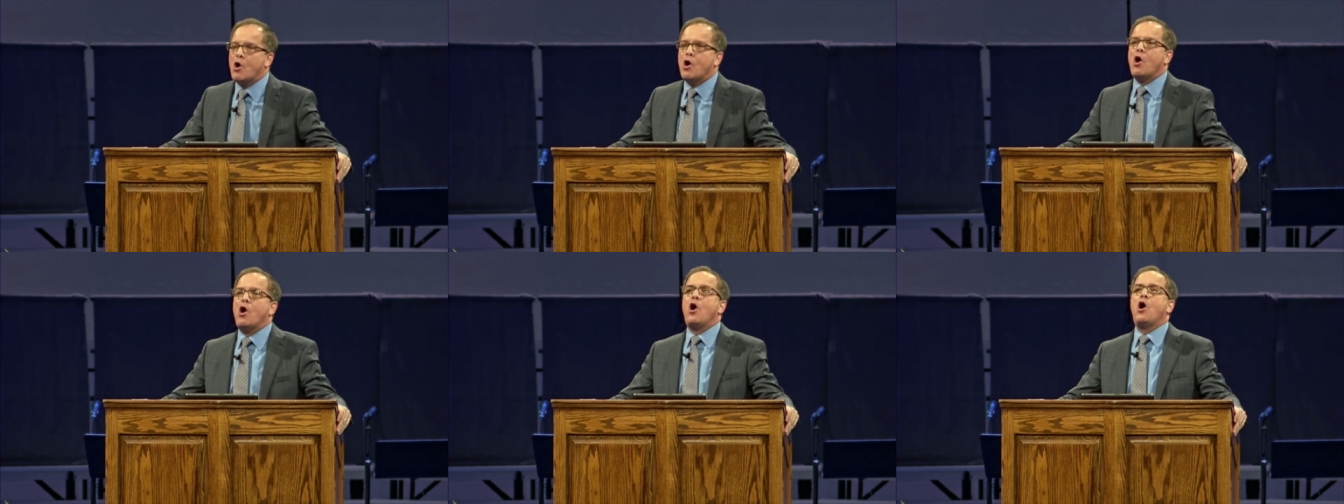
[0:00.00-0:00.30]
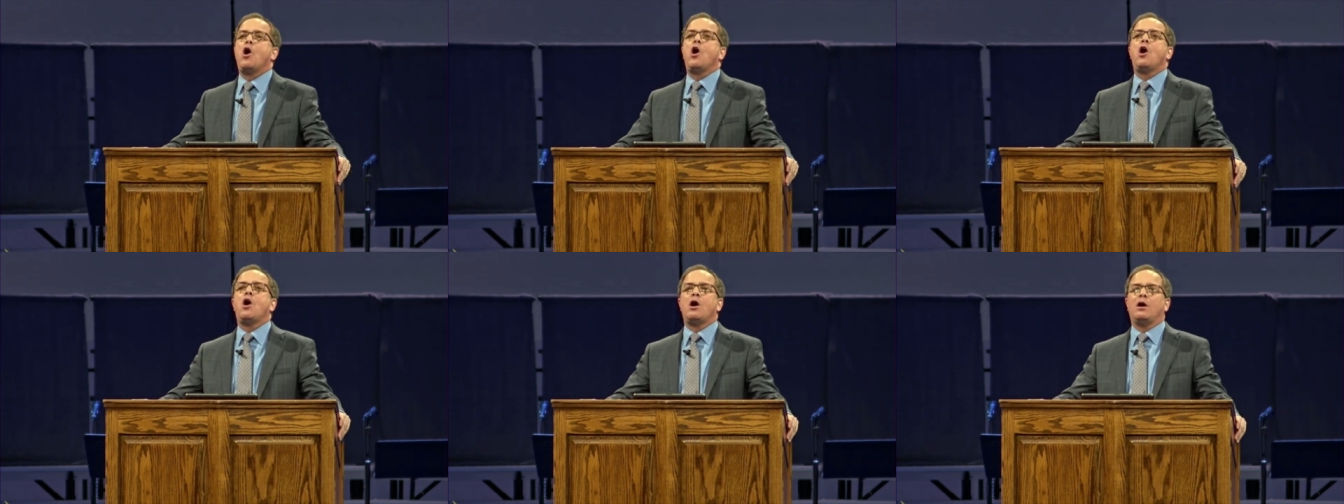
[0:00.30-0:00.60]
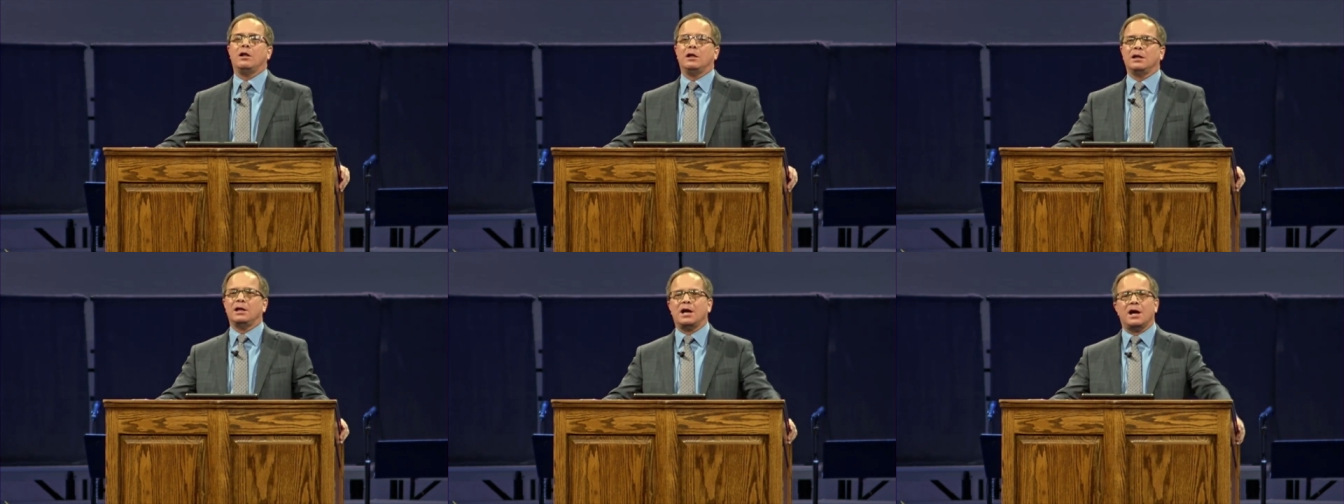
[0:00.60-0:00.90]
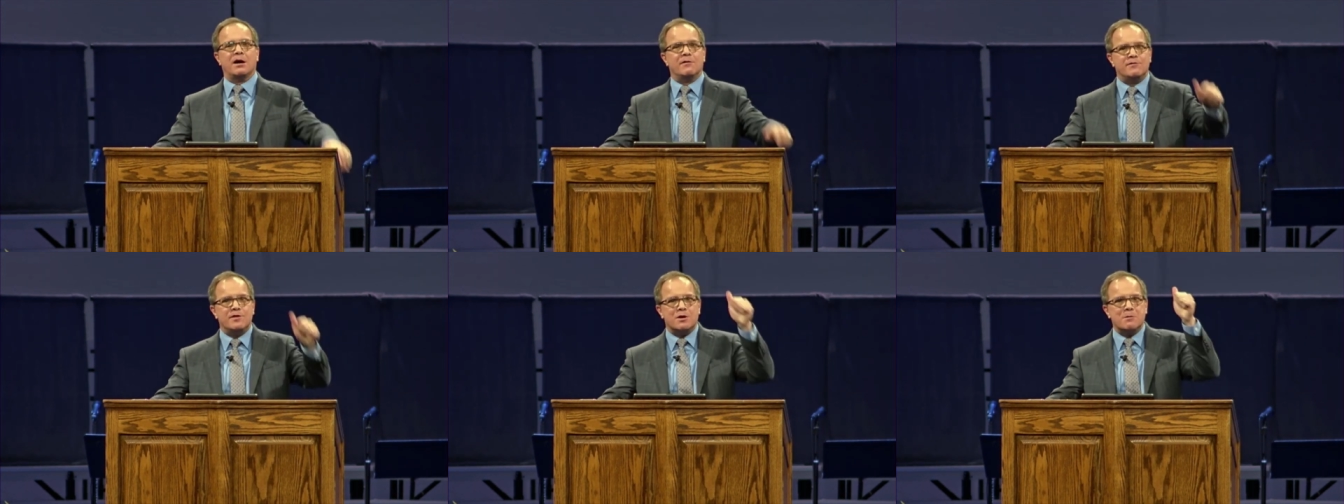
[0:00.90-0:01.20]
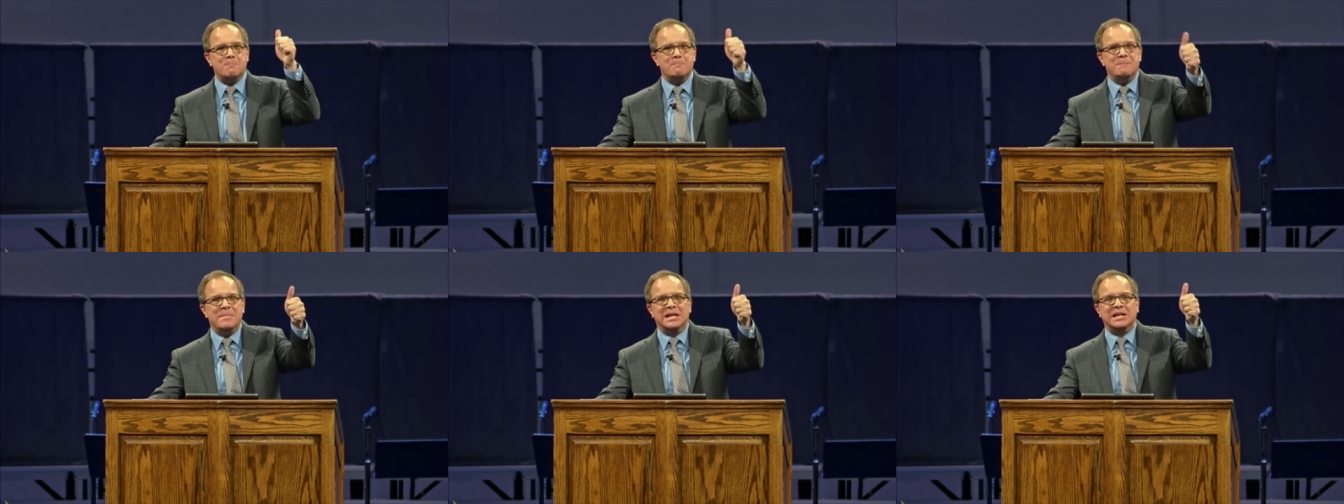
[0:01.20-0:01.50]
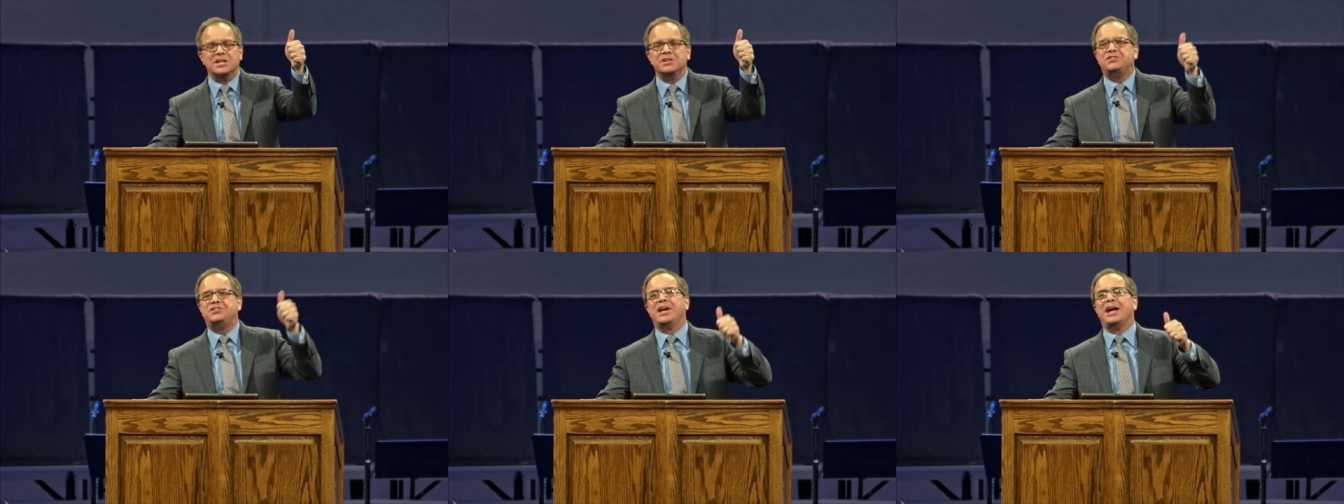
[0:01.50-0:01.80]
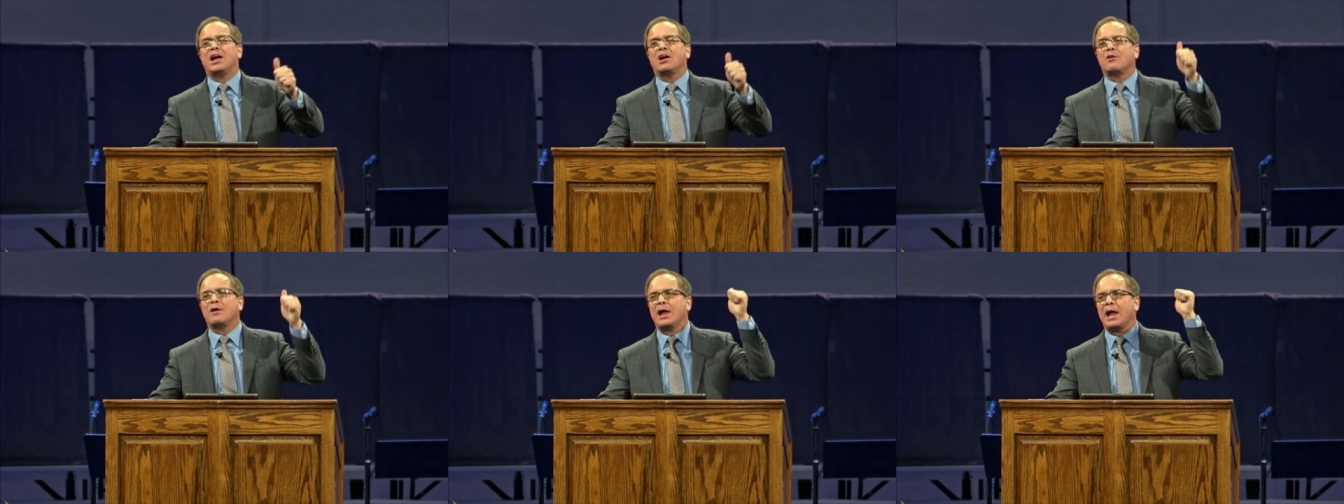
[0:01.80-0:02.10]
all of their
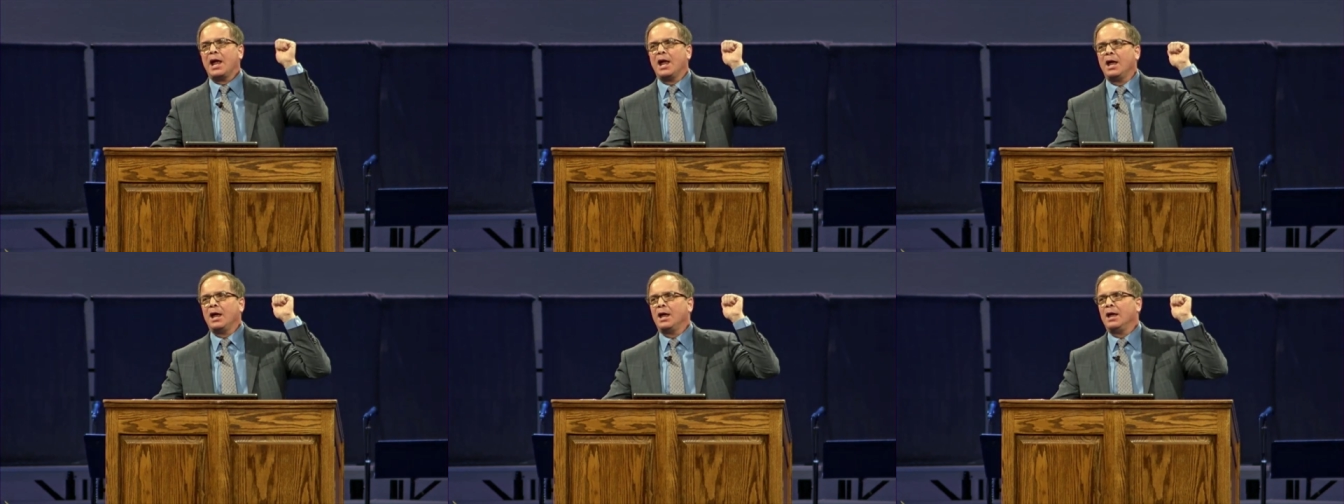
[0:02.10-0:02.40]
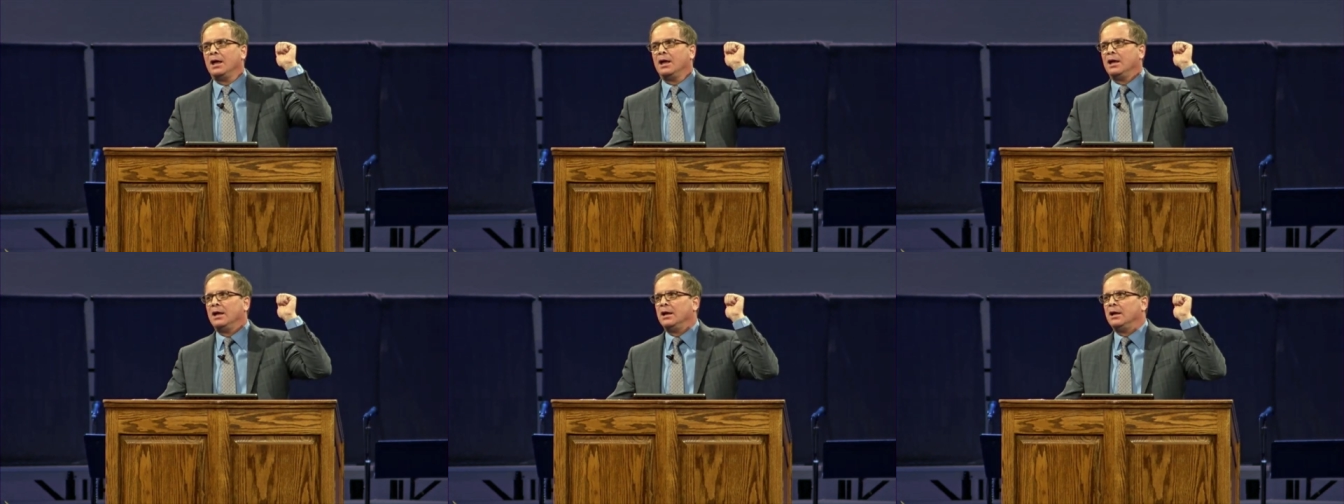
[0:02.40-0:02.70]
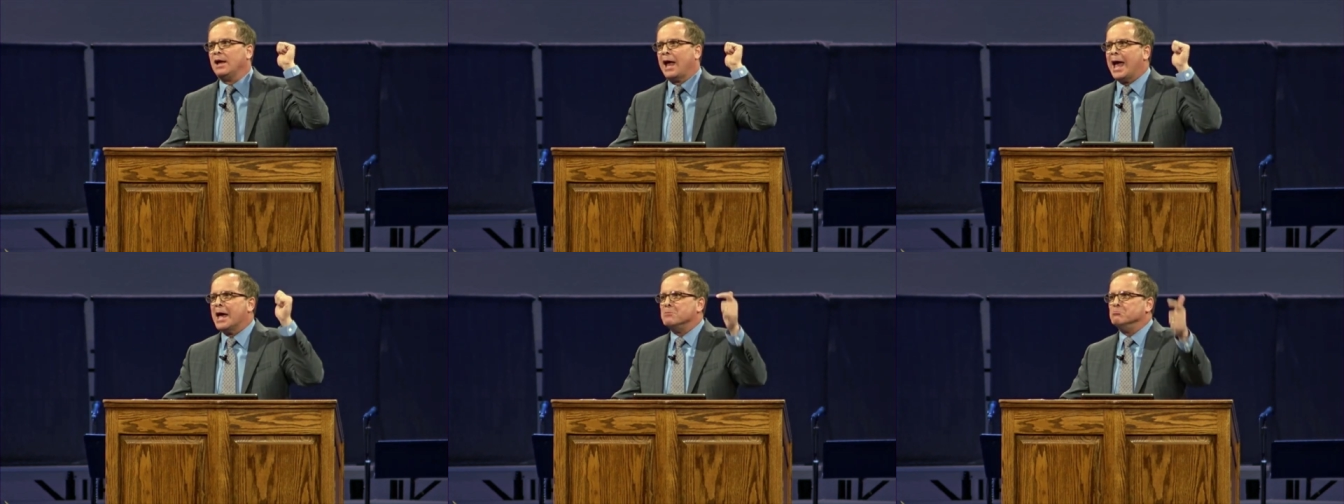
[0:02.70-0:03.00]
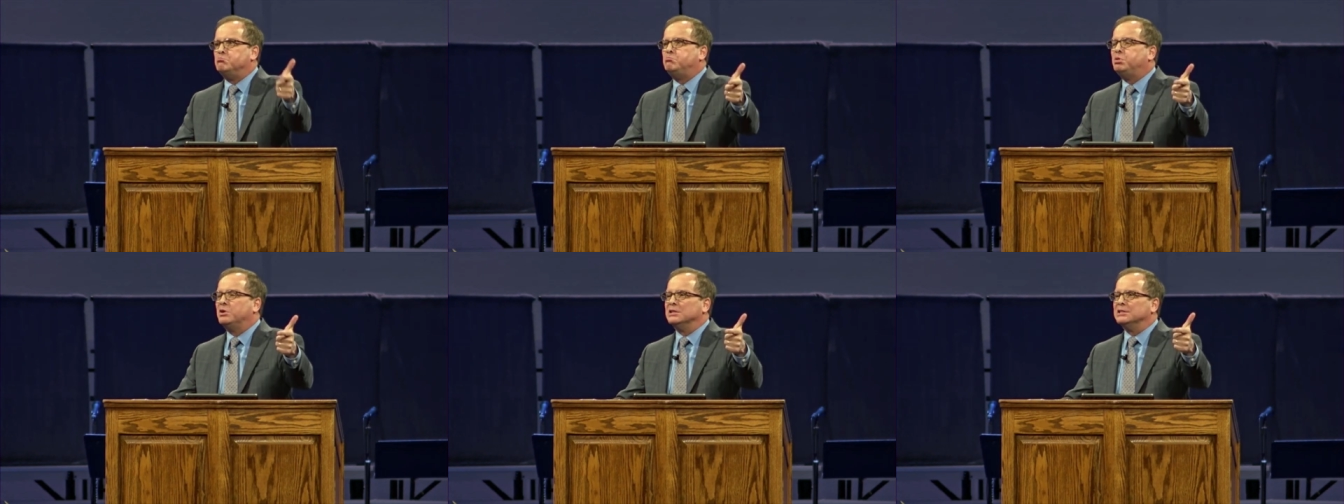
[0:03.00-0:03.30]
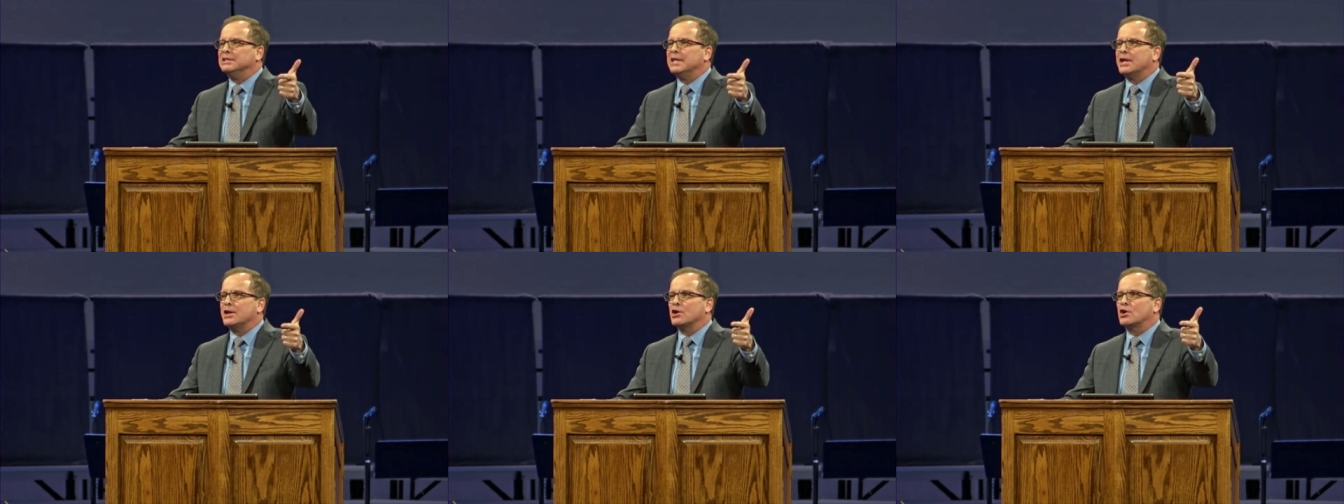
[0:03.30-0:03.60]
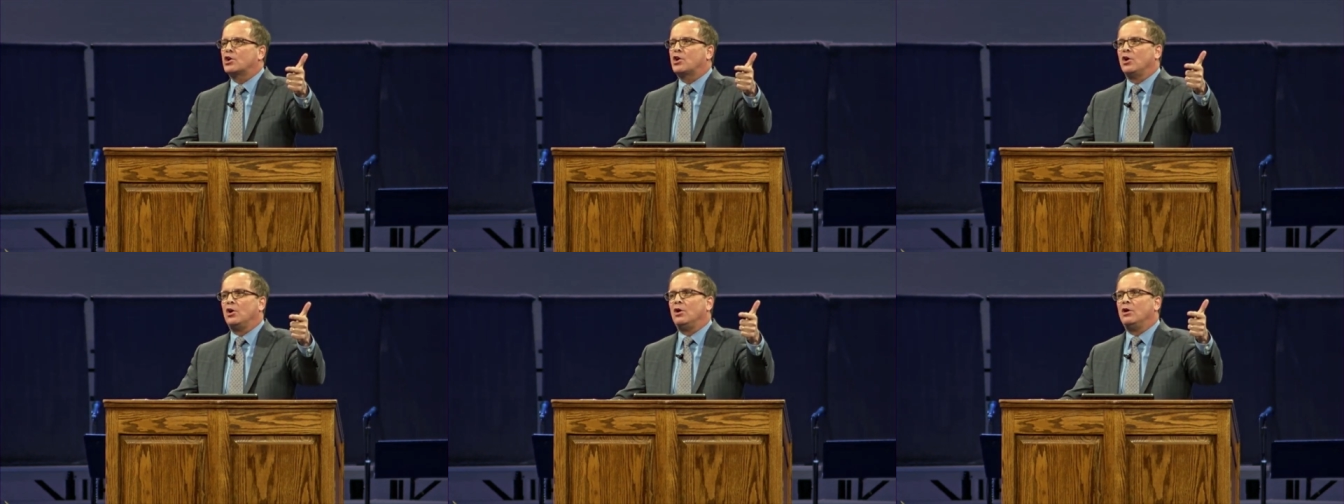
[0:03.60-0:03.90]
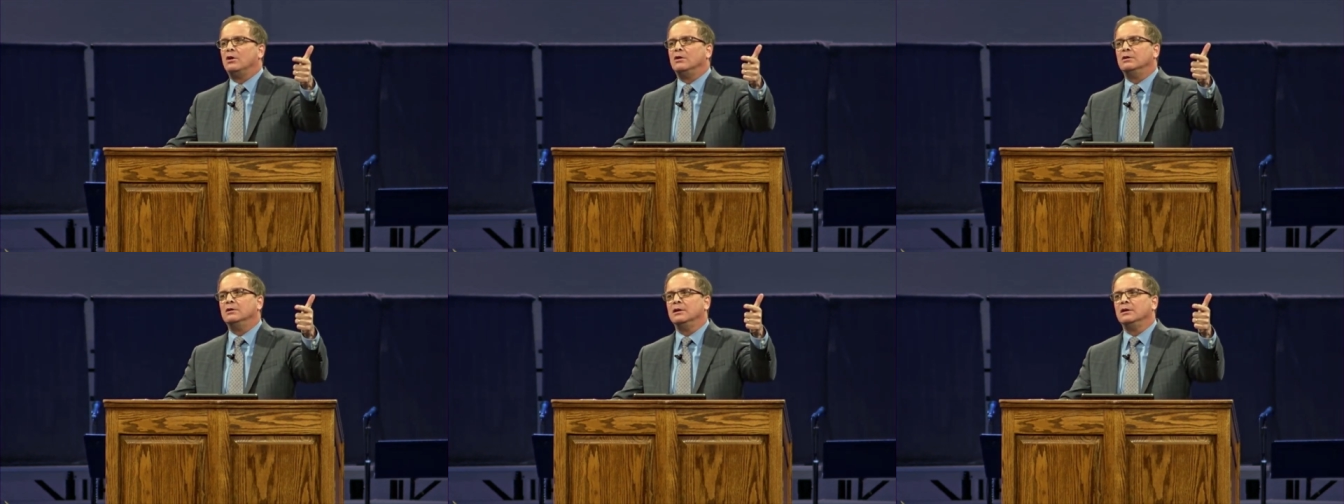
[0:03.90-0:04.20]
military and
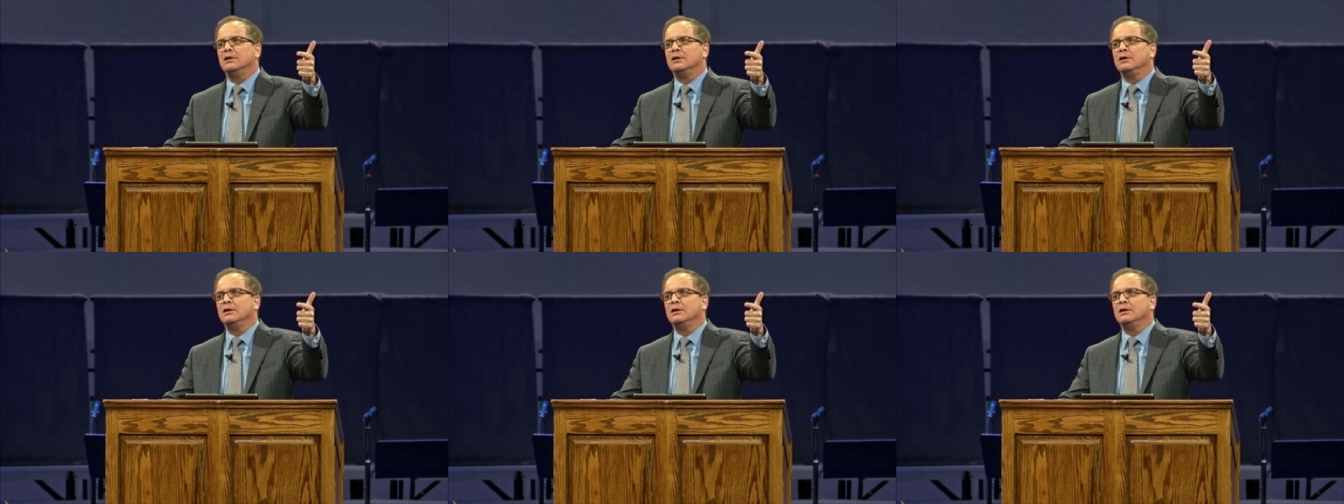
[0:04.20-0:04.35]
political